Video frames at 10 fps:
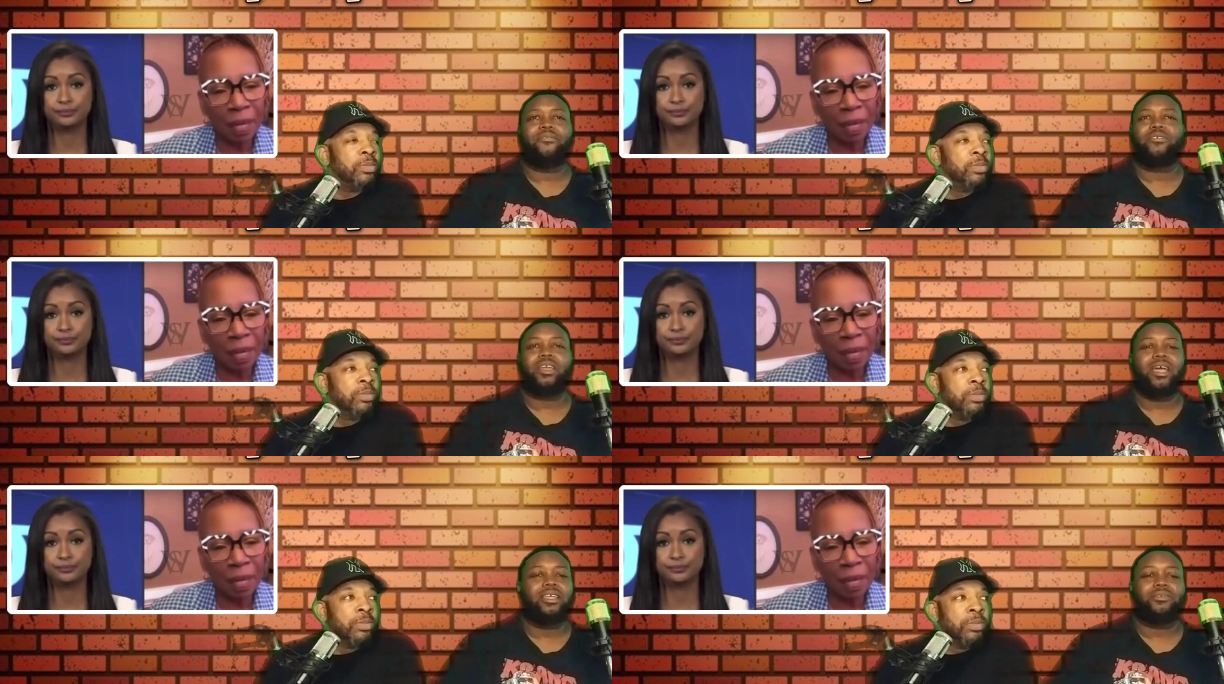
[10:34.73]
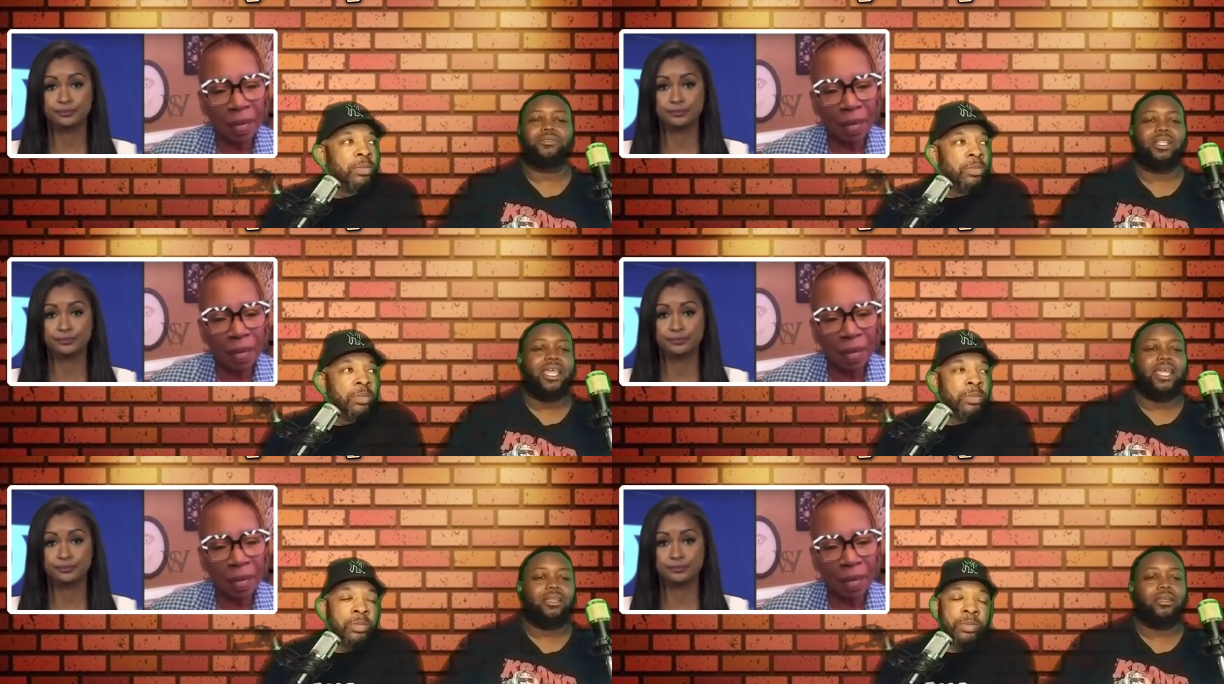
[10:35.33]
Speaker 1: I forgot it was a
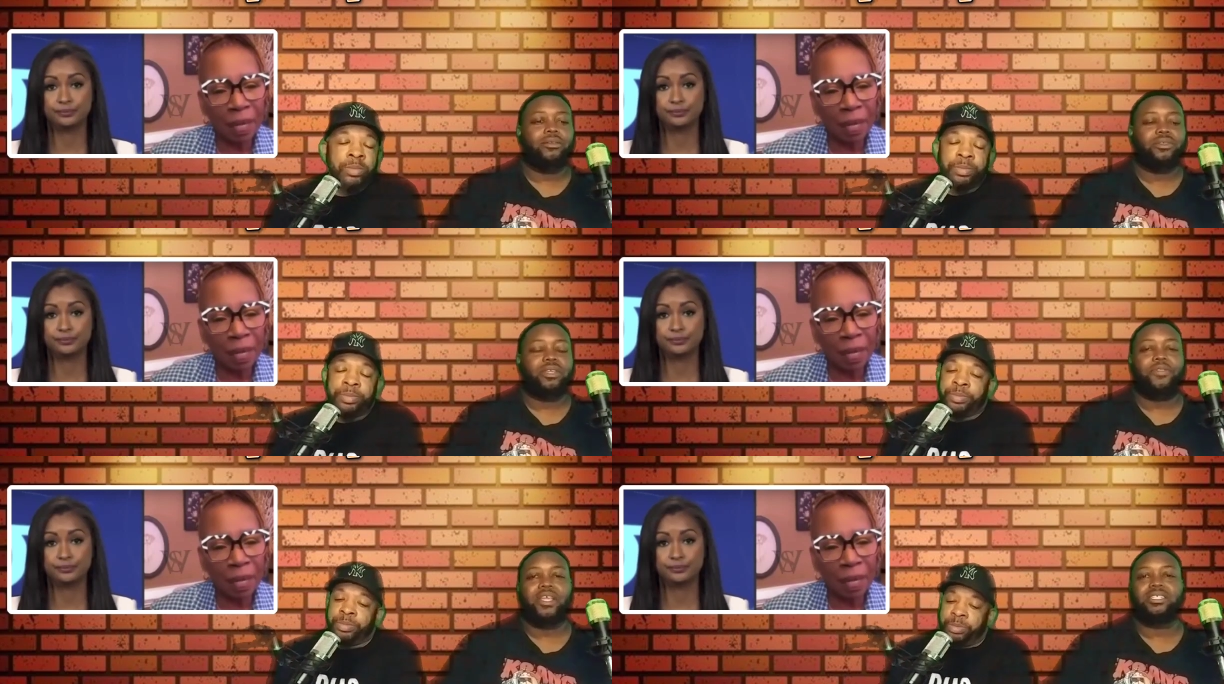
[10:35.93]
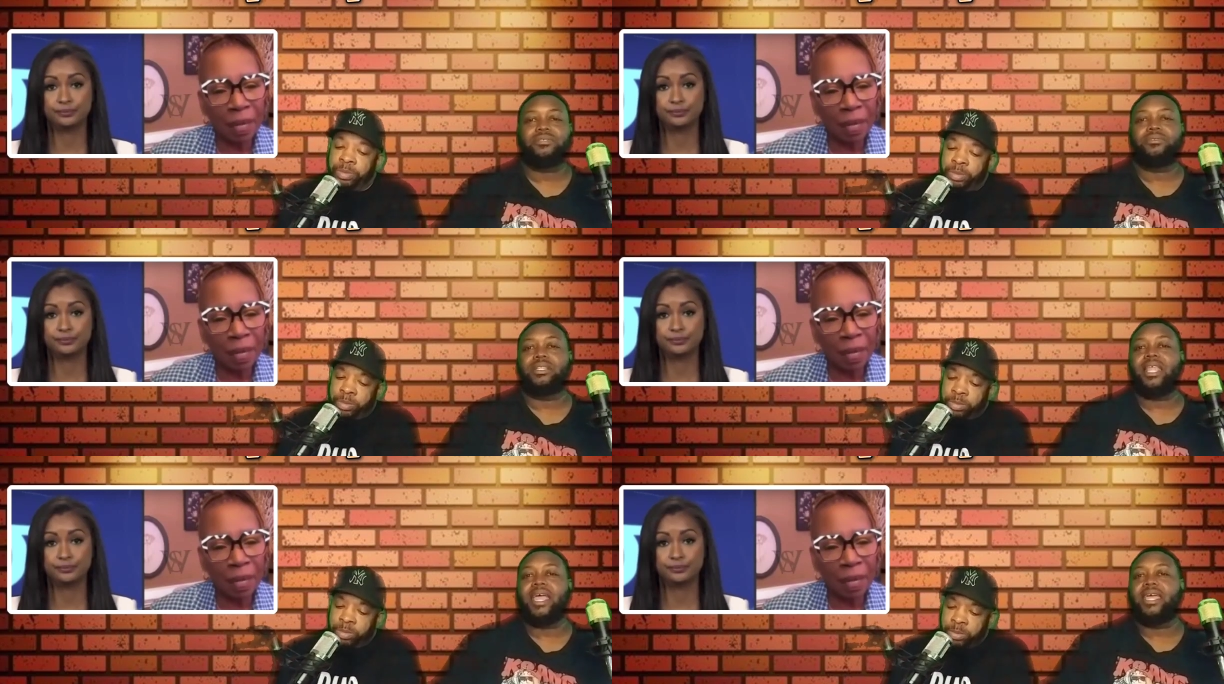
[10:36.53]
lat. Uh, I think she was a
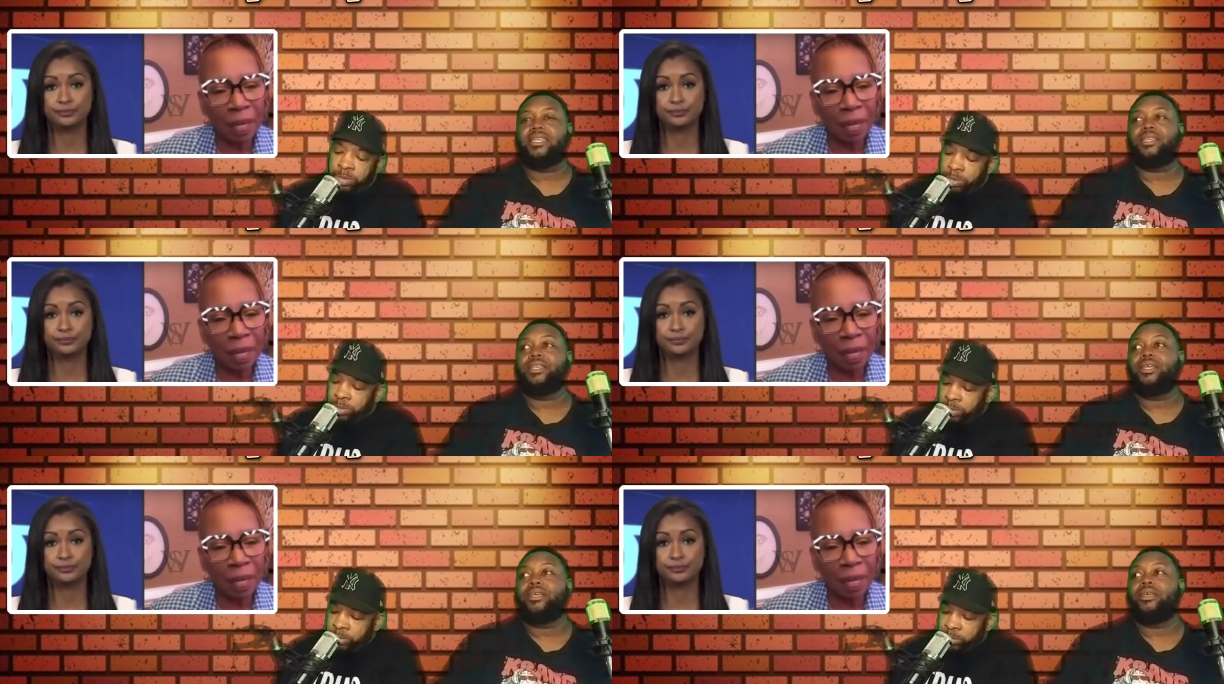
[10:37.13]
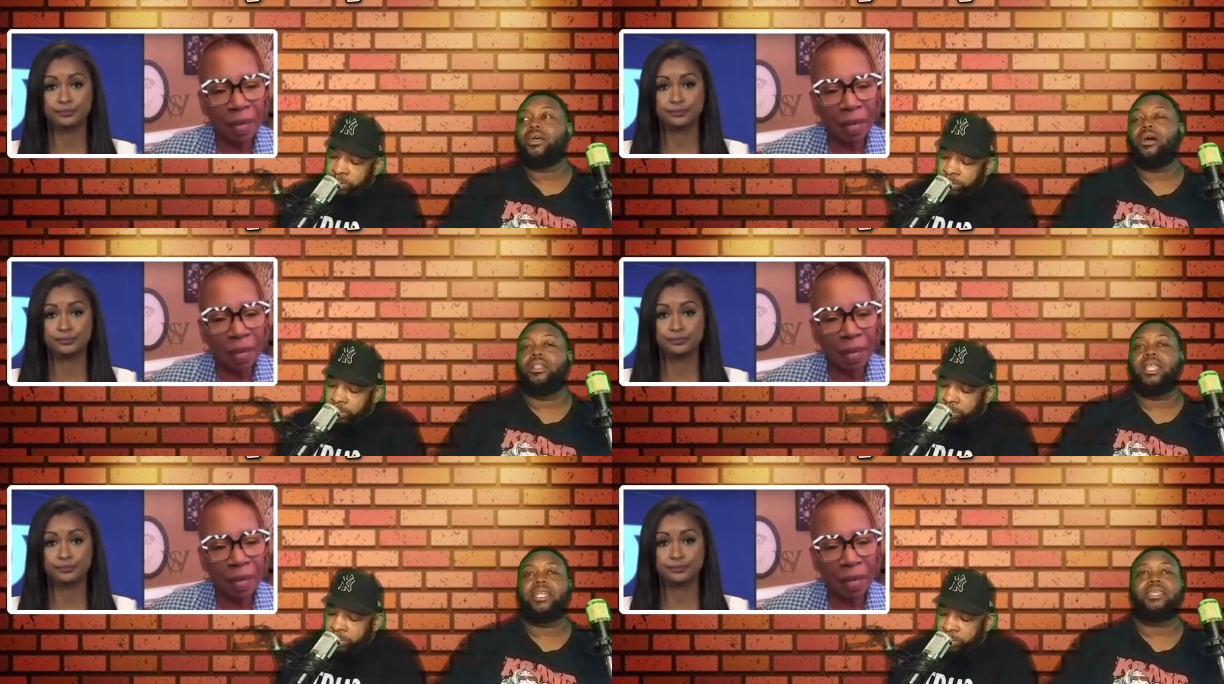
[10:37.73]
Latin uh,
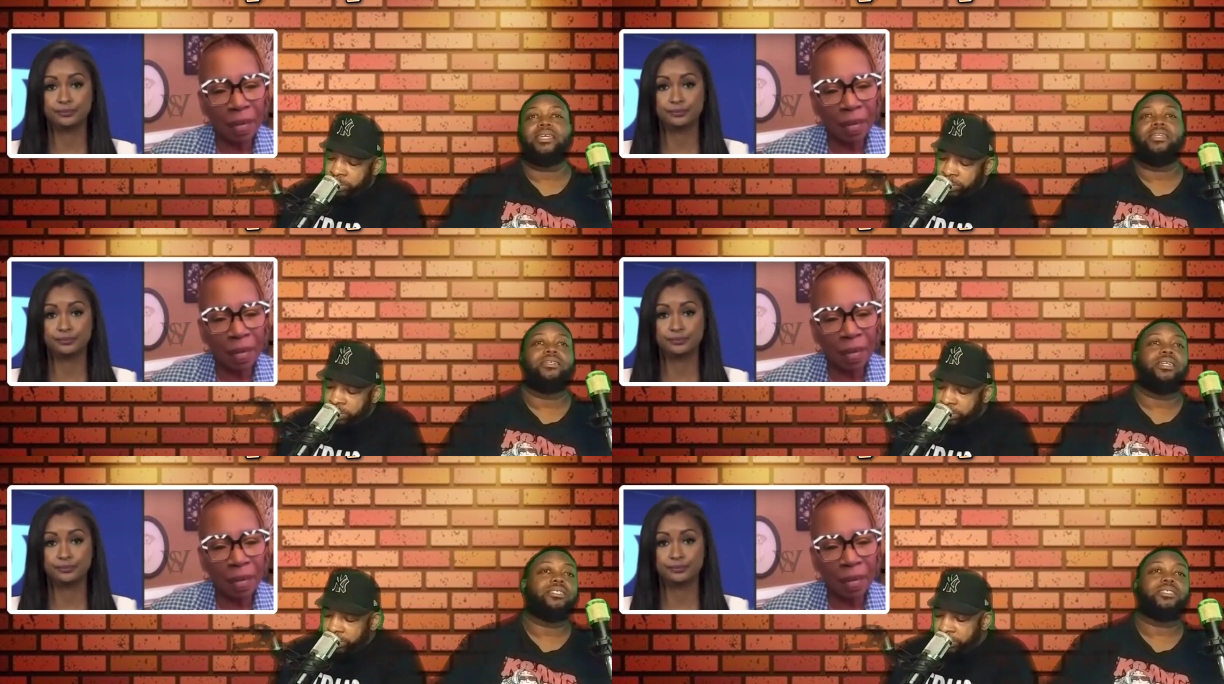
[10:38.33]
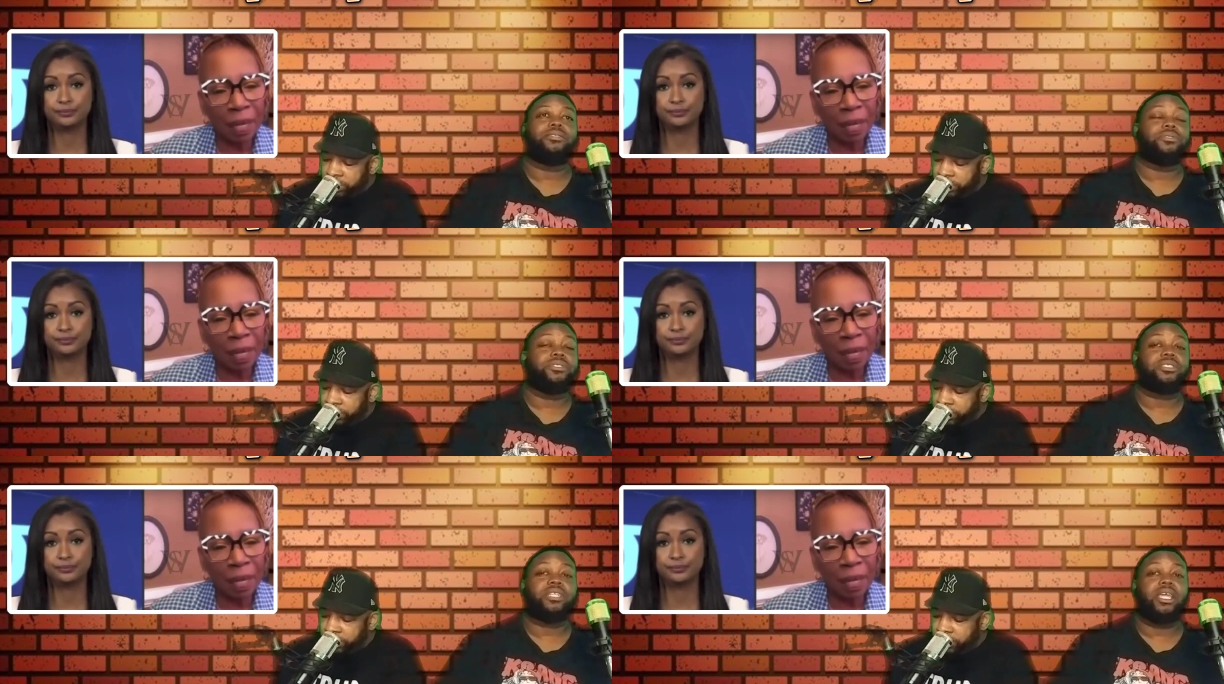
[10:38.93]
Latina and she was
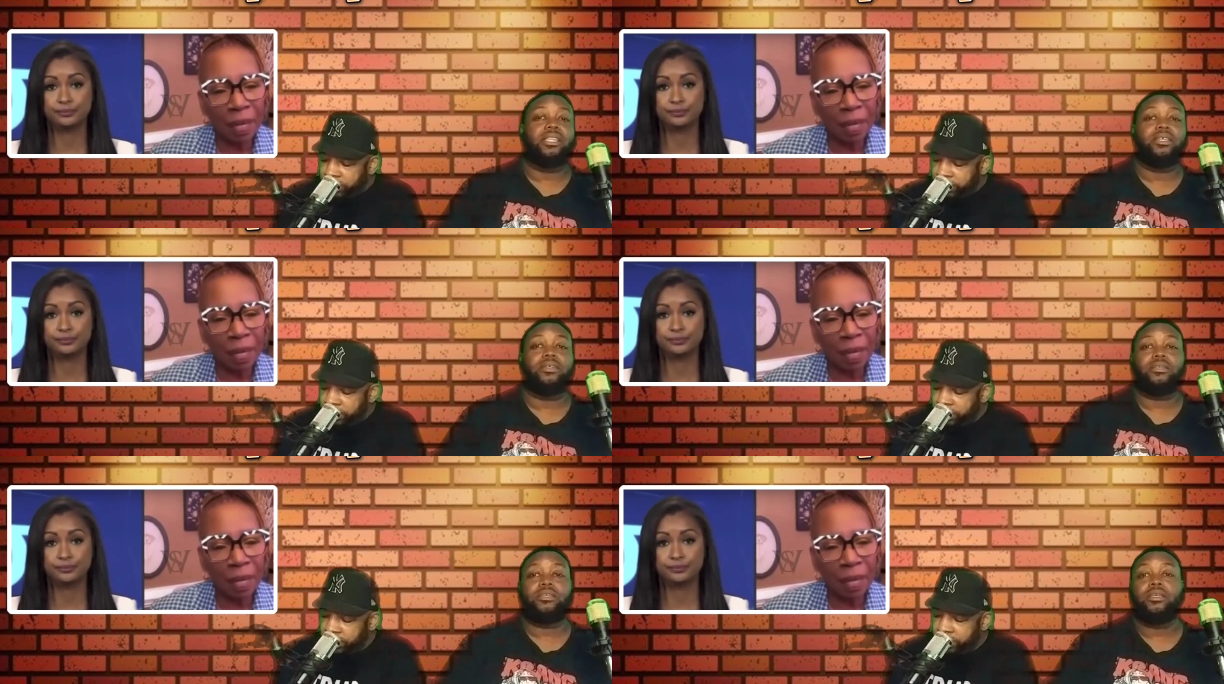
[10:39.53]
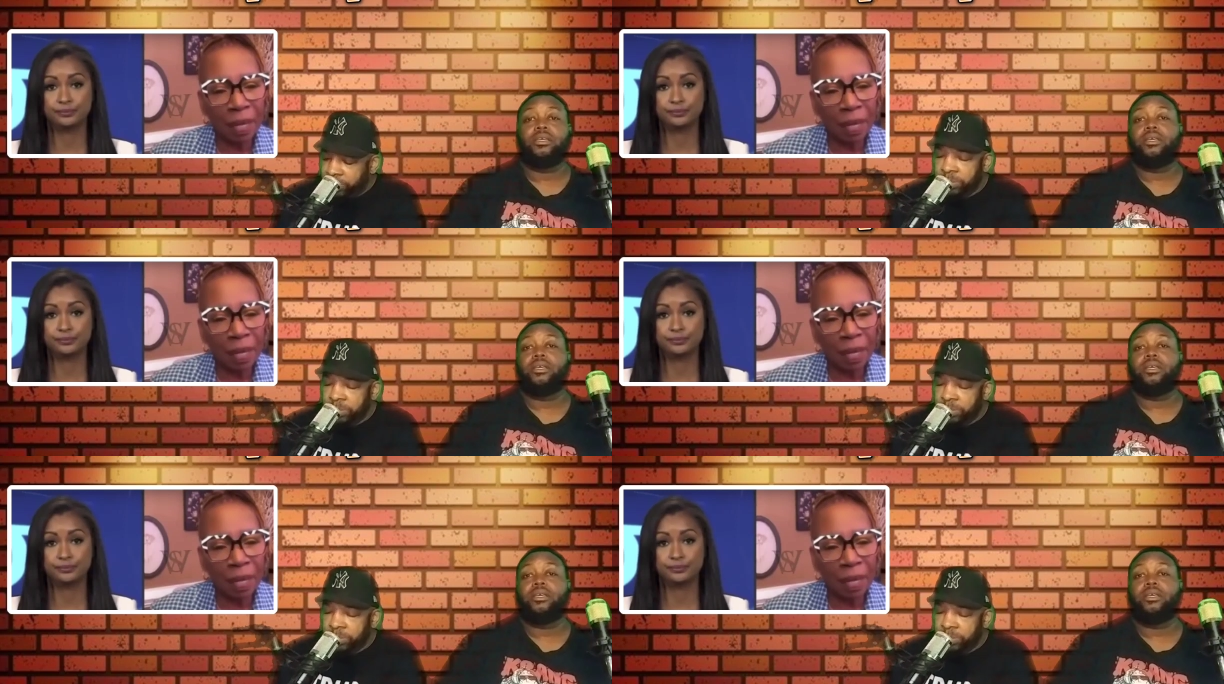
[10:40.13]
just saying look